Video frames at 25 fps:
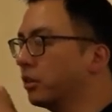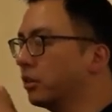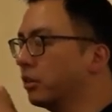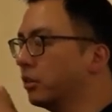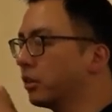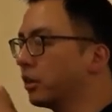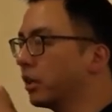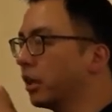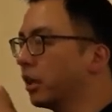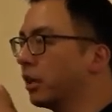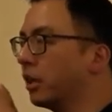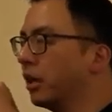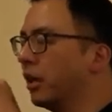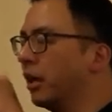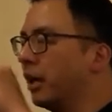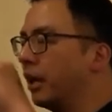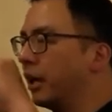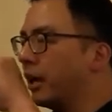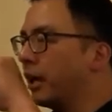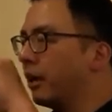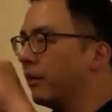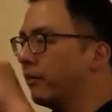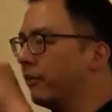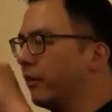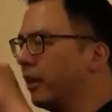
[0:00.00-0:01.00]
Okay.
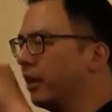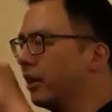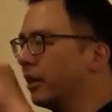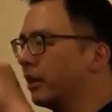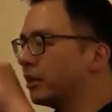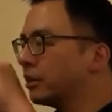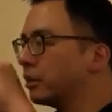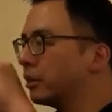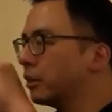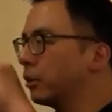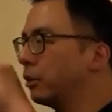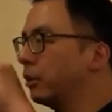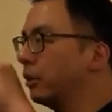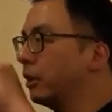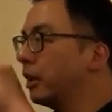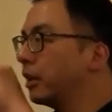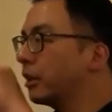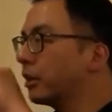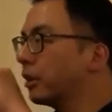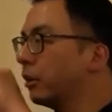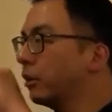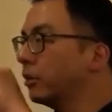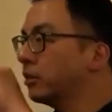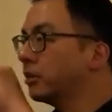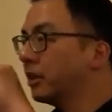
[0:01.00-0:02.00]
If it is too
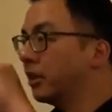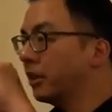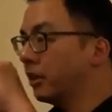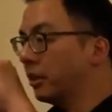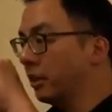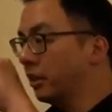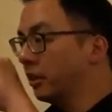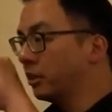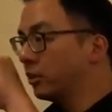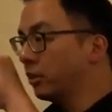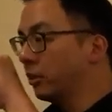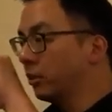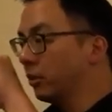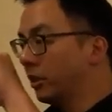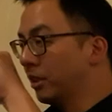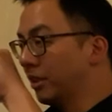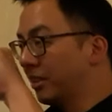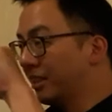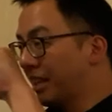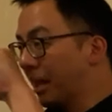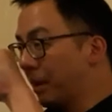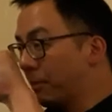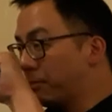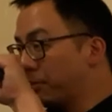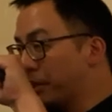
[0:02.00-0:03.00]
little, say it's only
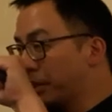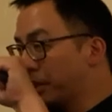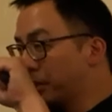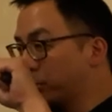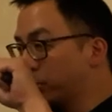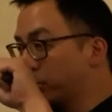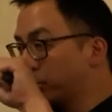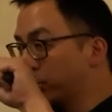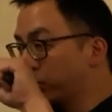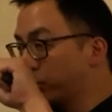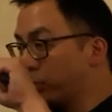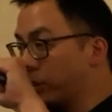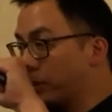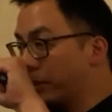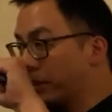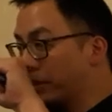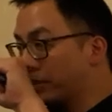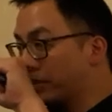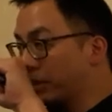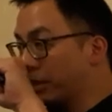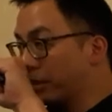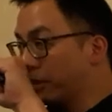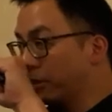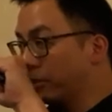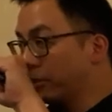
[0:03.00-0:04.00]
that much red blood
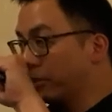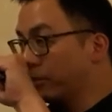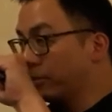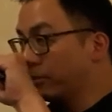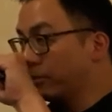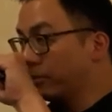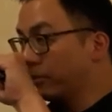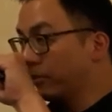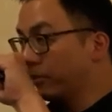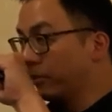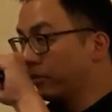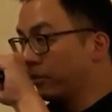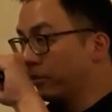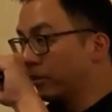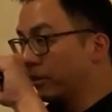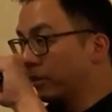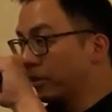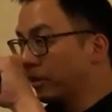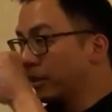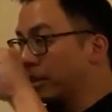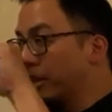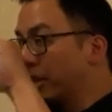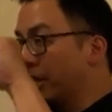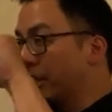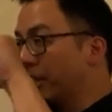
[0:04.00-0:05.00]
cell
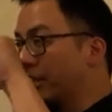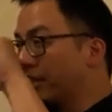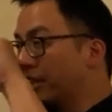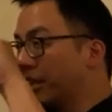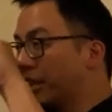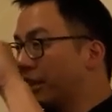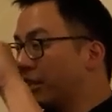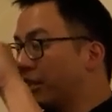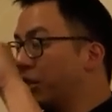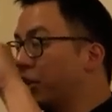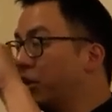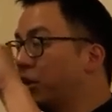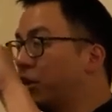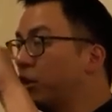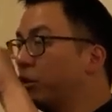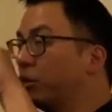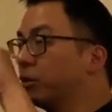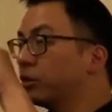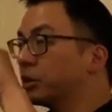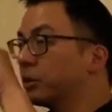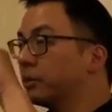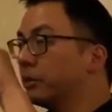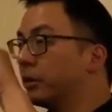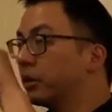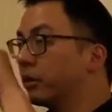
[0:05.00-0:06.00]
and that
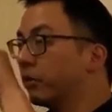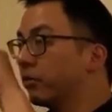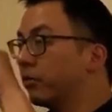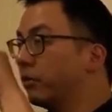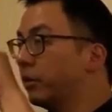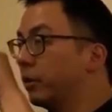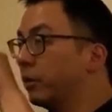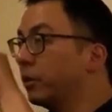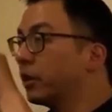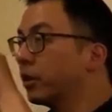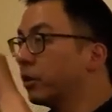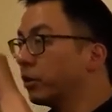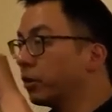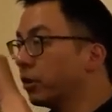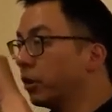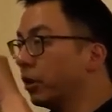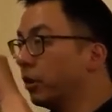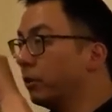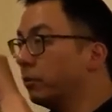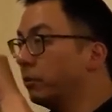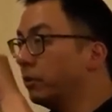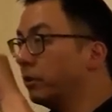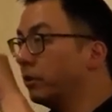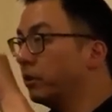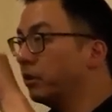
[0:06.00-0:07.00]
huge amount of fluid on
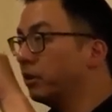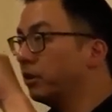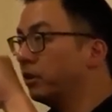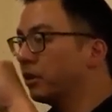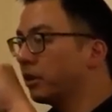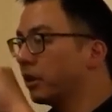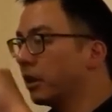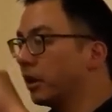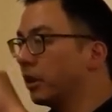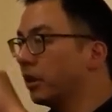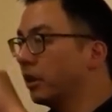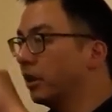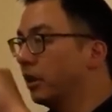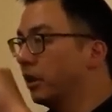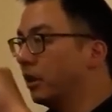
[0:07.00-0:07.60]
top, okay,